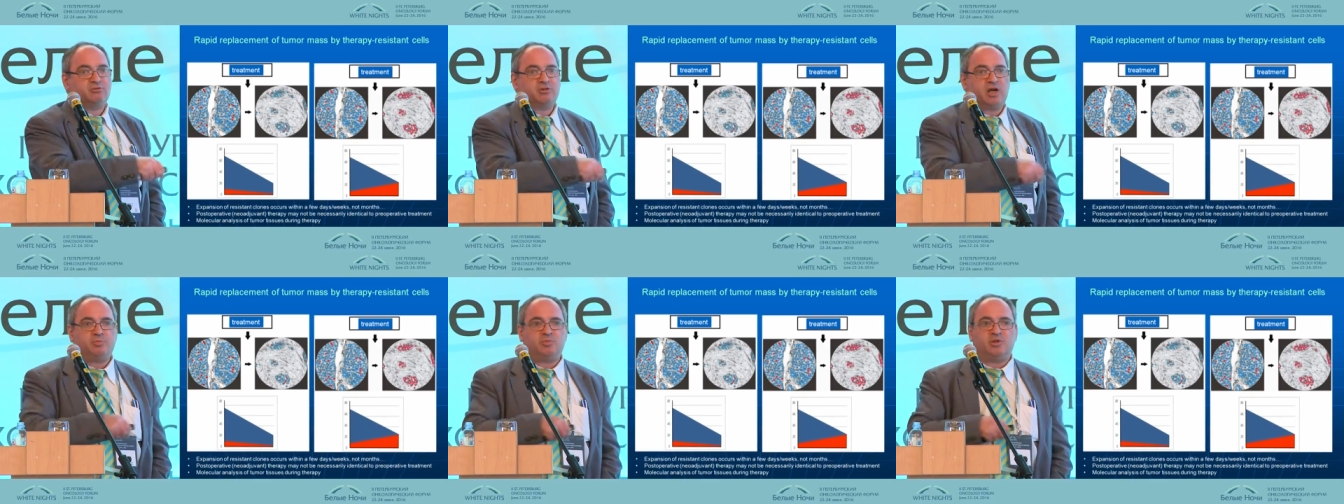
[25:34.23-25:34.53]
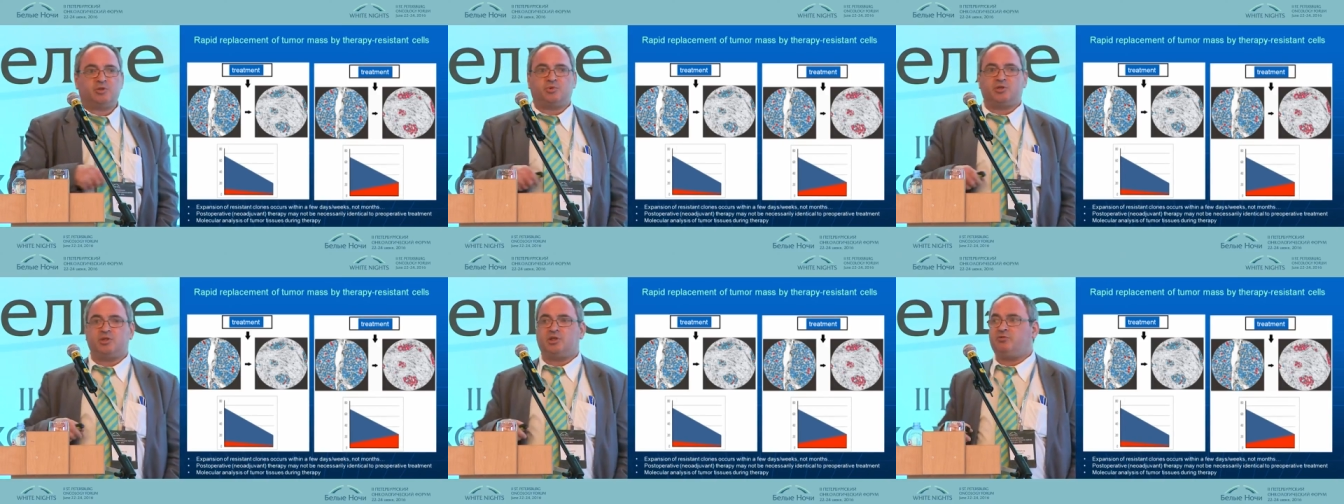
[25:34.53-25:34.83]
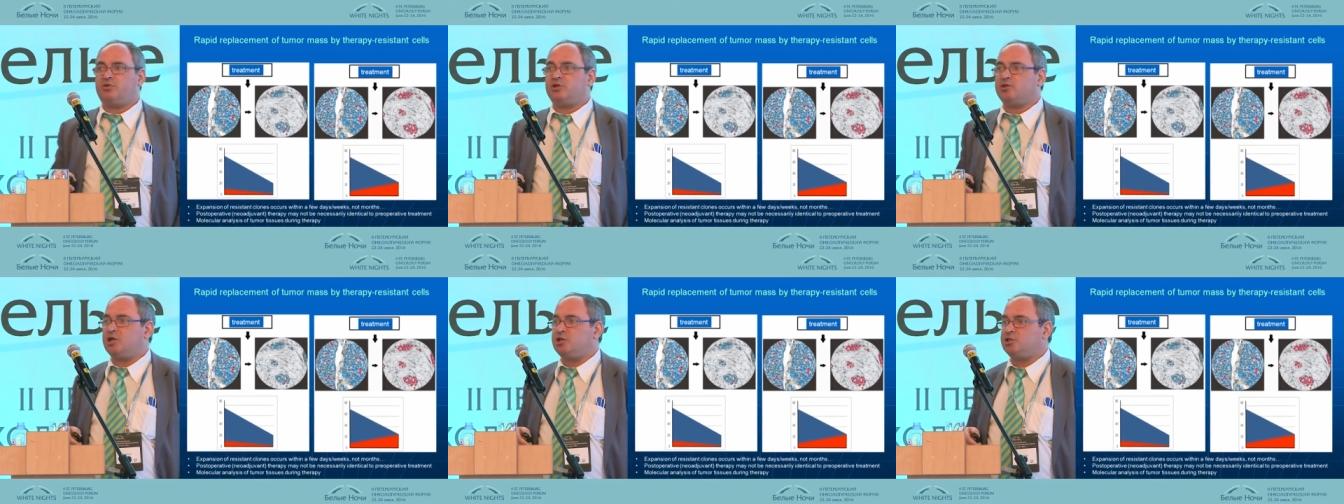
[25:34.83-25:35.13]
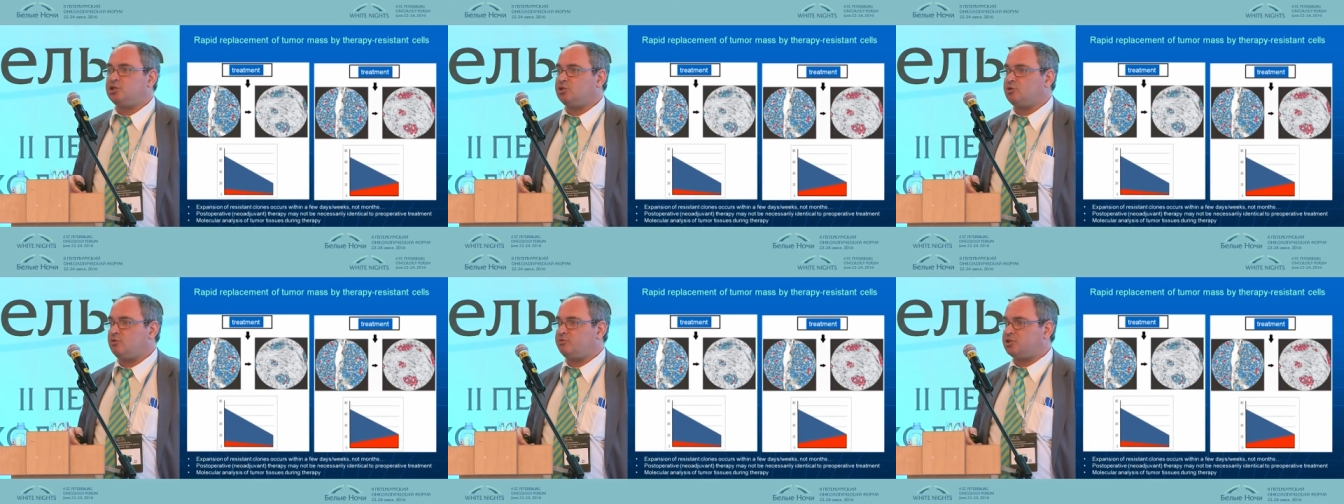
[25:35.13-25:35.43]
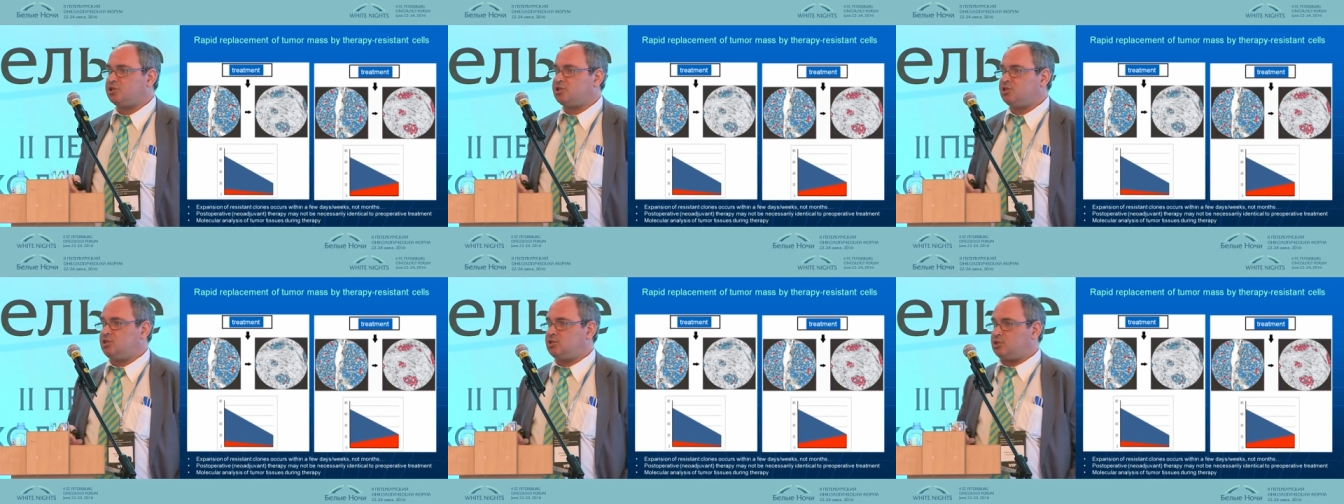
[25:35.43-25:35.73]
rapid proliferation of
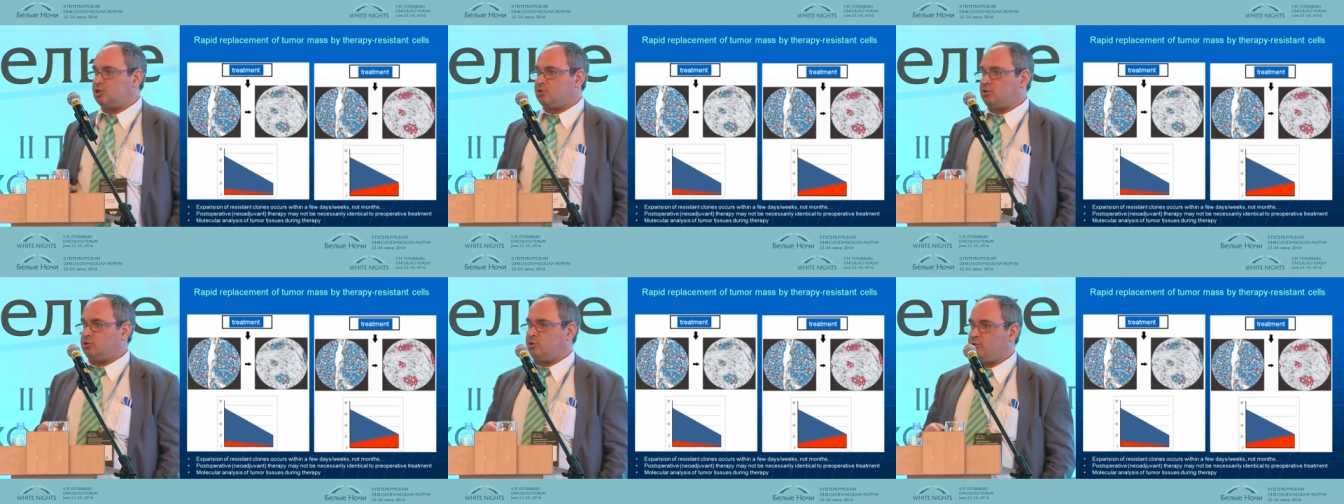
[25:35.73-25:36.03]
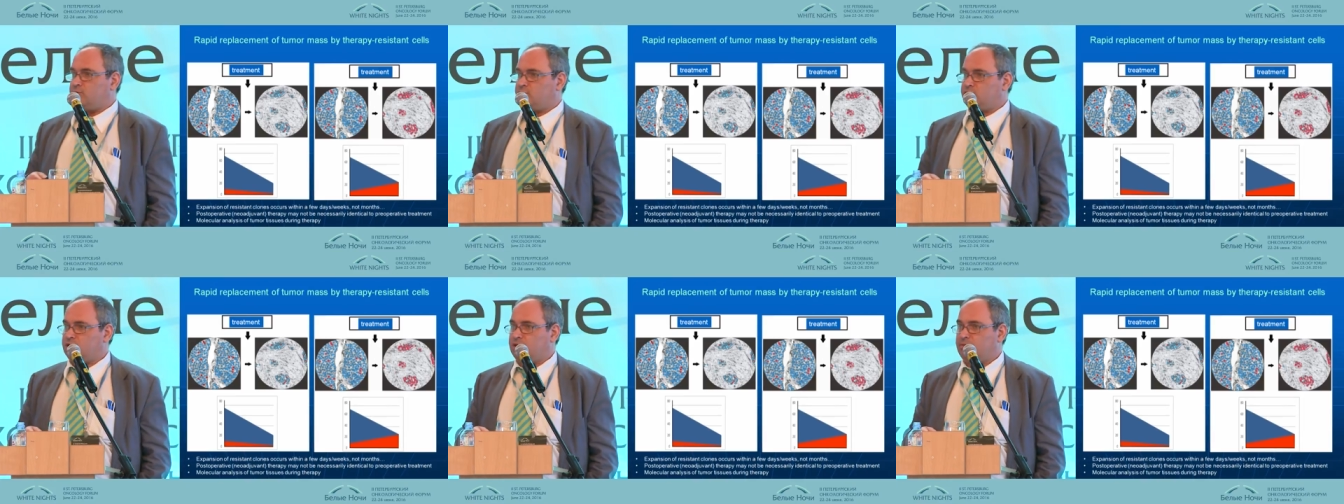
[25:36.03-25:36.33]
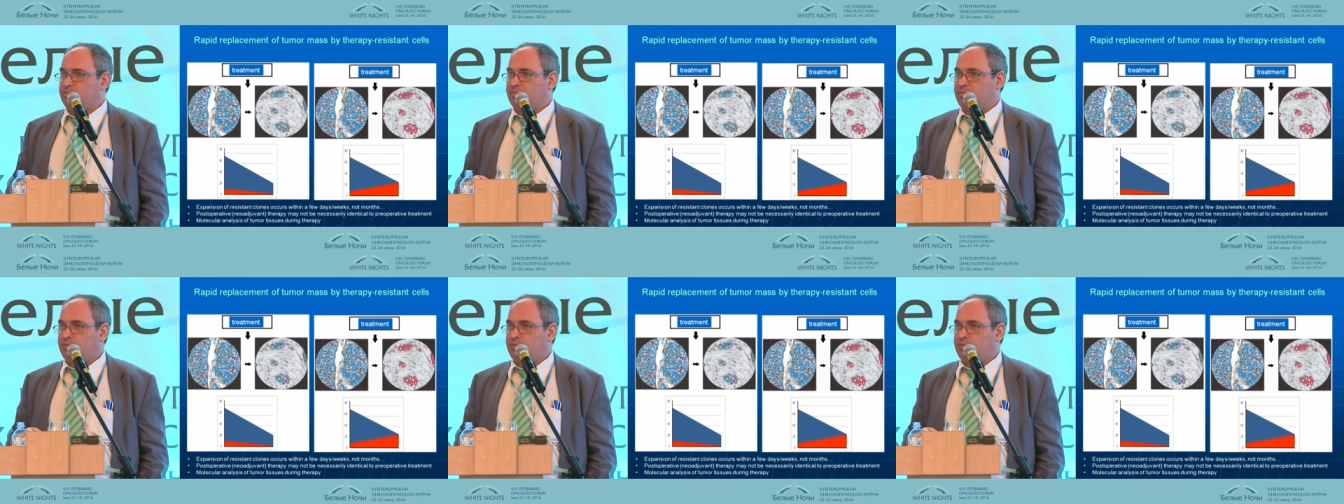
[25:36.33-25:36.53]
resistant clones.